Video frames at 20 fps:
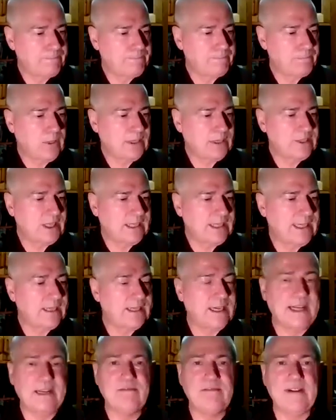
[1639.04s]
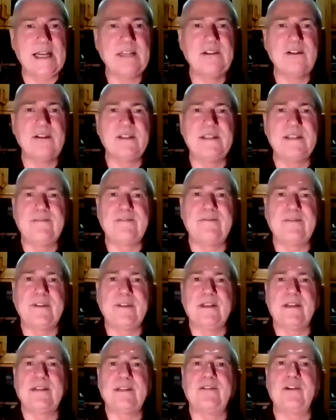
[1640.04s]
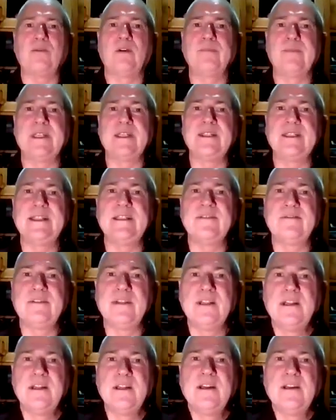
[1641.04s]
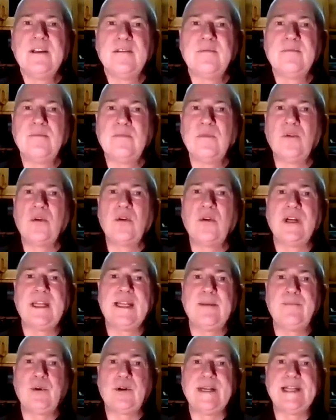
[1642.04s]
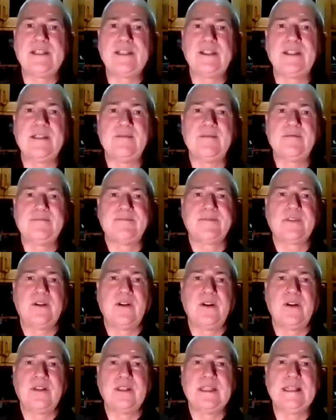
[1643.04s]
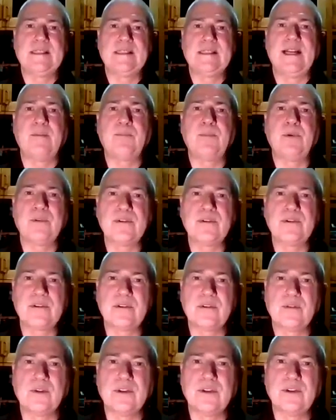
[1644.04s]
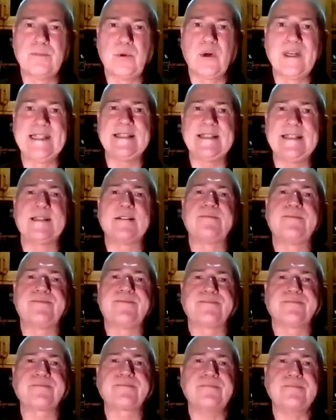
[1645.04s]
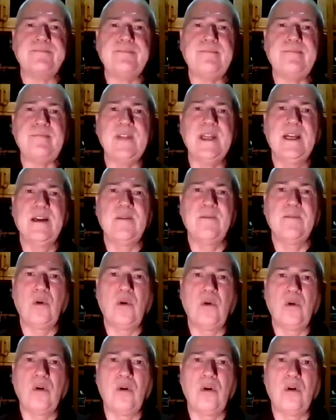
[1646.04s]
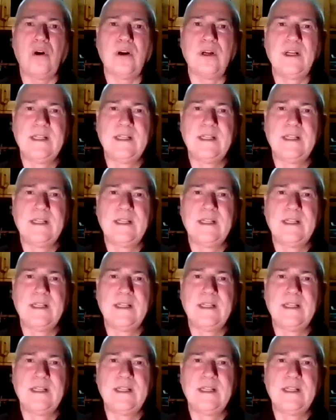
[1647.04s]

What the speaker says: Once again, I invite you, if you want me to give more elaboration on the examples or the points, or